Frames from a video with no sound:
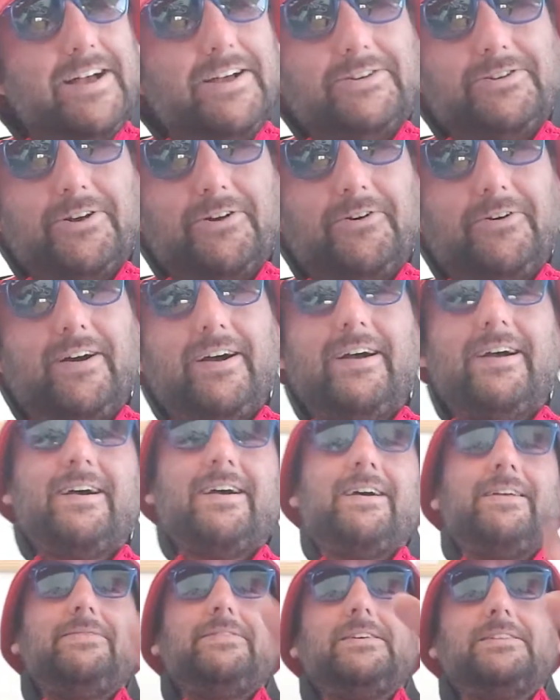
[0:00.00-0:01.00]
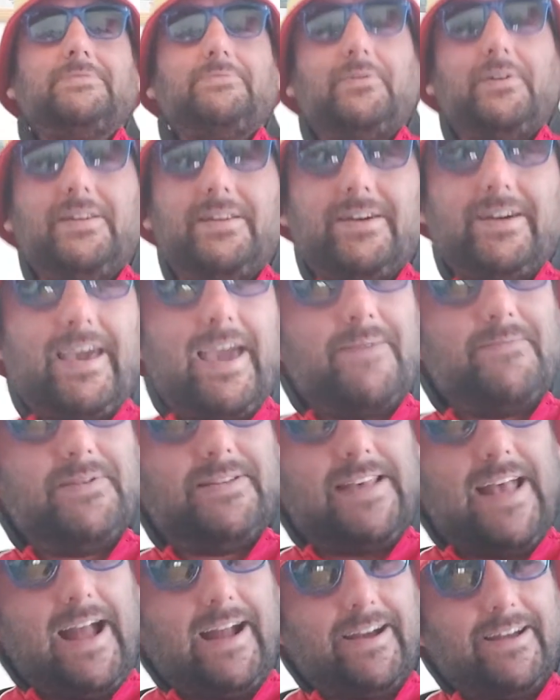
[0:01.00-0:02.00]
so this one came
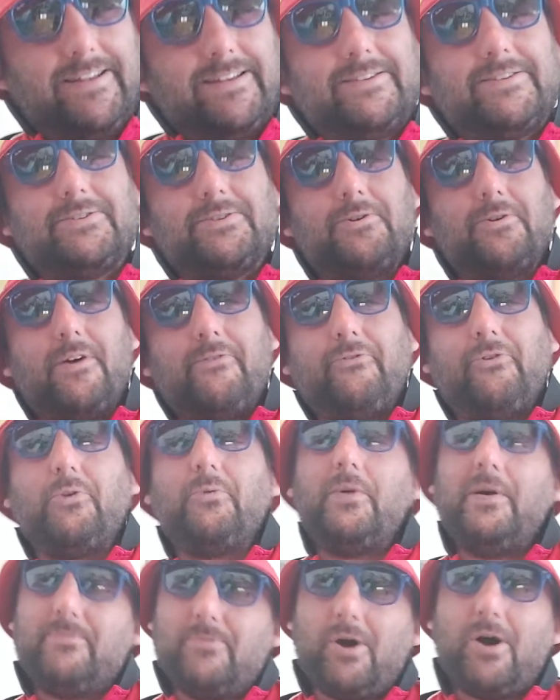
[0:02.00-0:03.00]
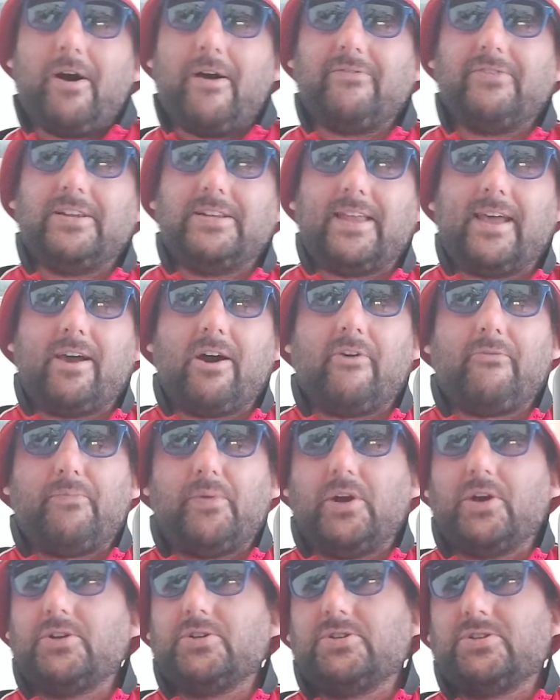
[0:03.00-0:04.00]
second, so I thought, well, I'm not having a day off
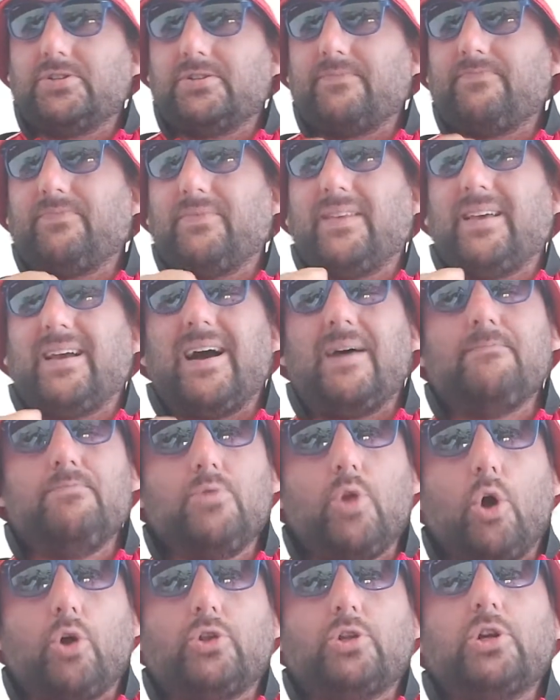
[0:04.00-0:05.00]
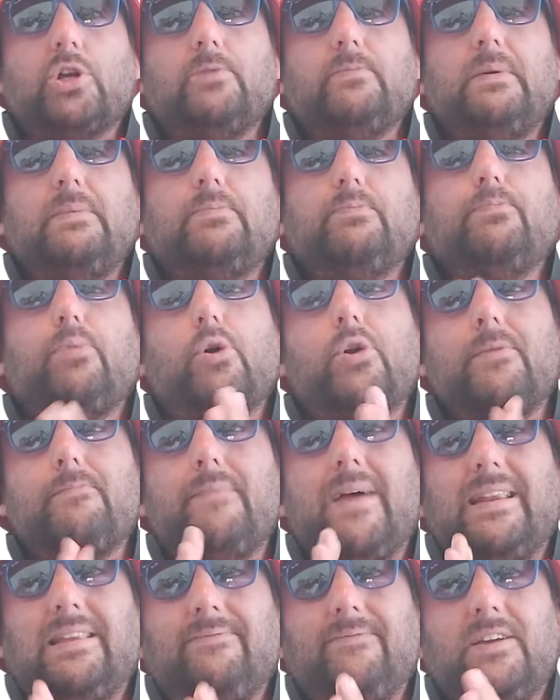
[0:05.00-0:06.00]
because I'm not going to be putting
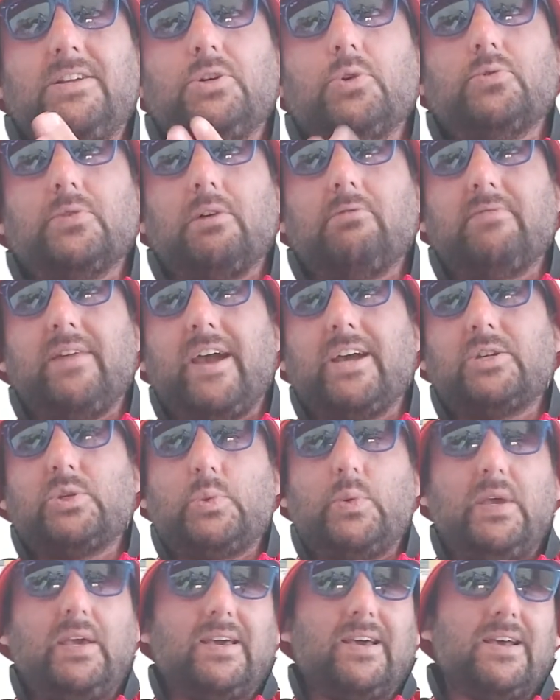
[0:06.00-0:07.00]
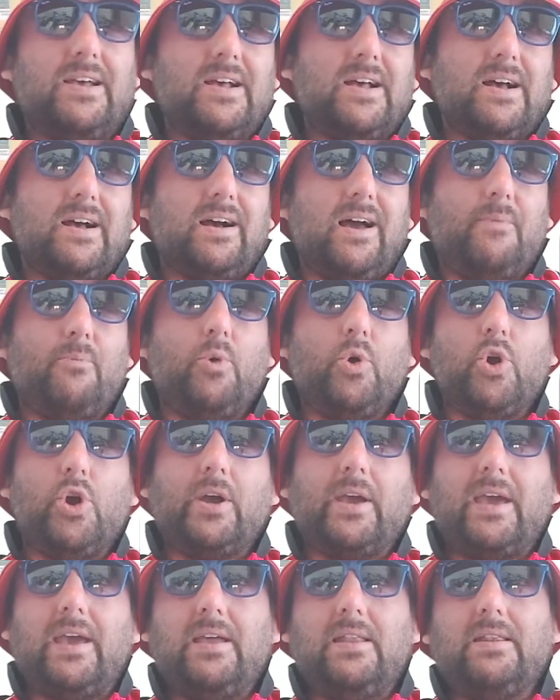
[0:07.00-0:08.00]
many videos out next week. I'm
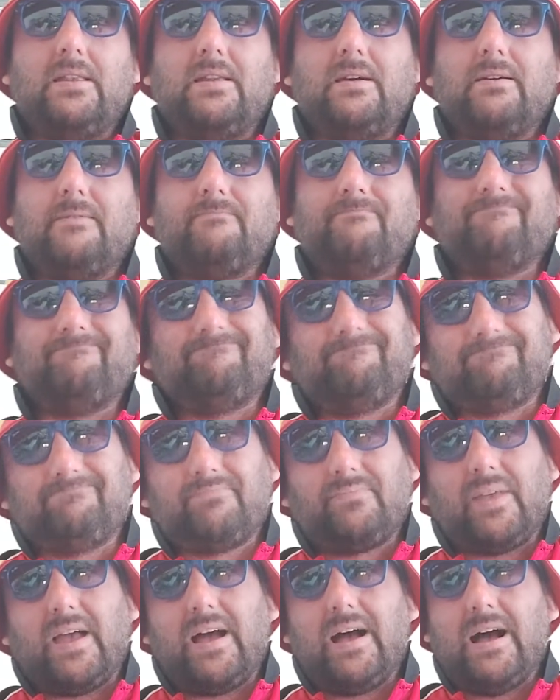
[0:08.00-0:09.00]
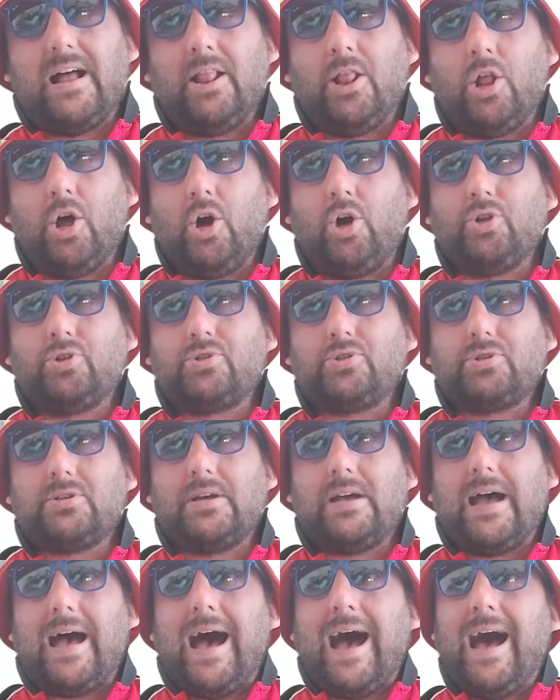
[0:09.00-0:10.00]
working a lot,
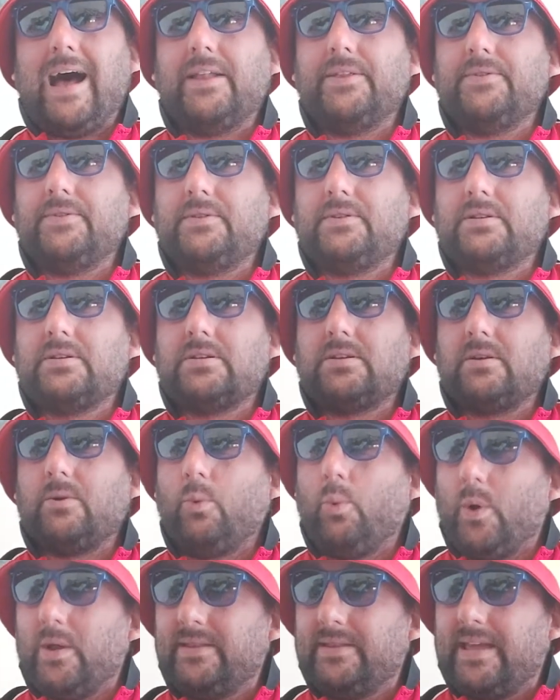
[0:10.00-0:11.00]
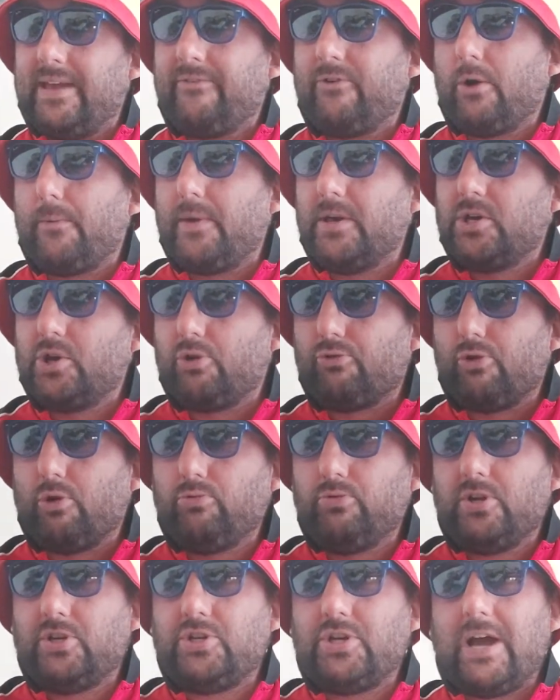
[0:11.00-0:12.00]
and one day I've got my
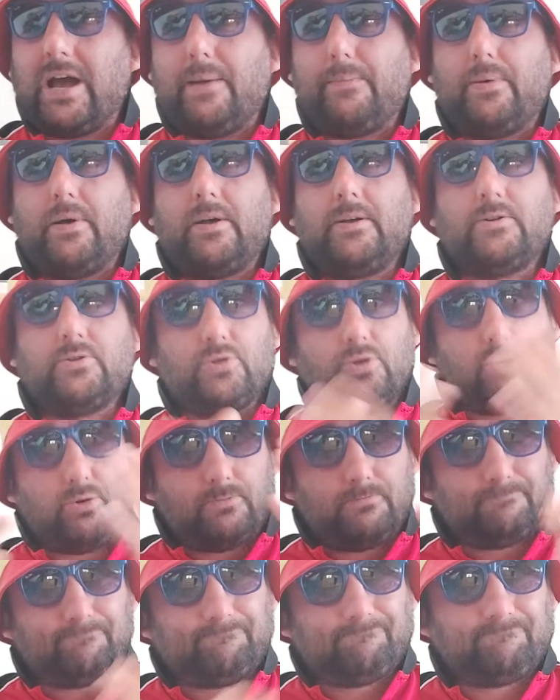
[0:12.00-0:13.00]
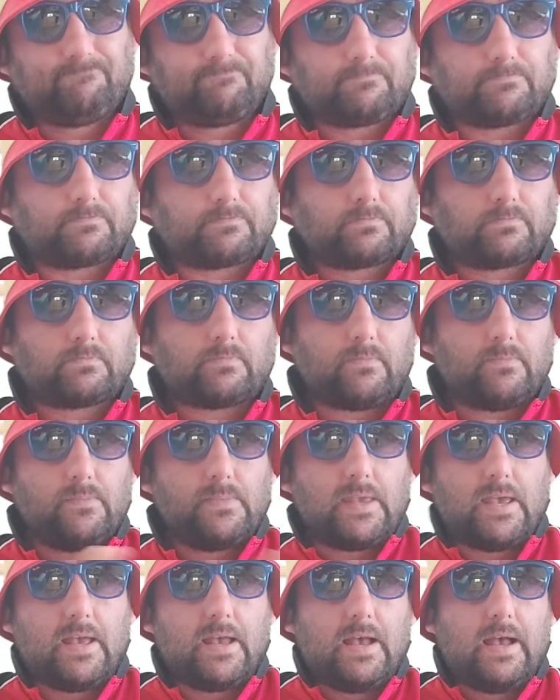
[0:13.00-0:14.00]
corona jab, so
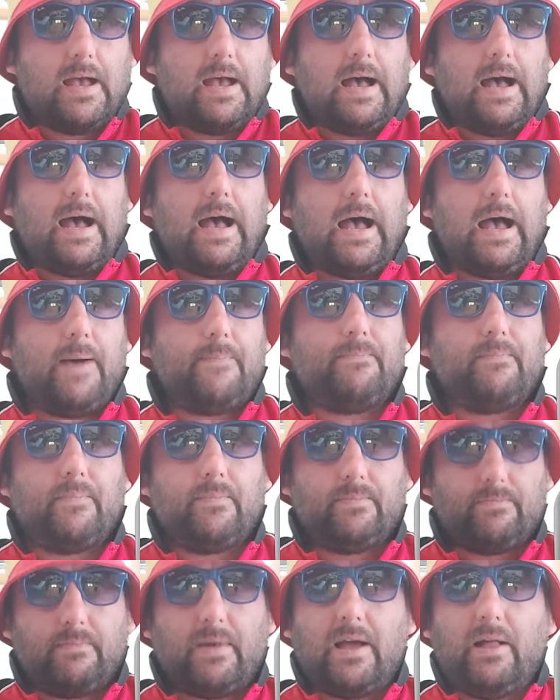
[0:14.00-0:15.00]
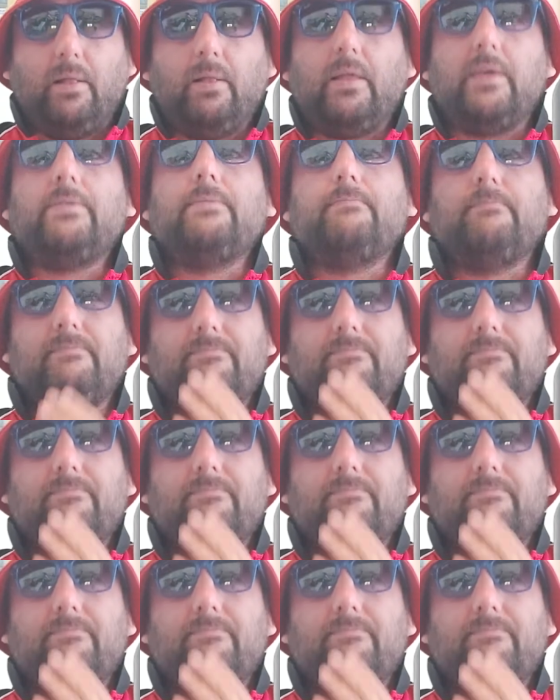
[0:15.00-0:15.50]
um, I'll,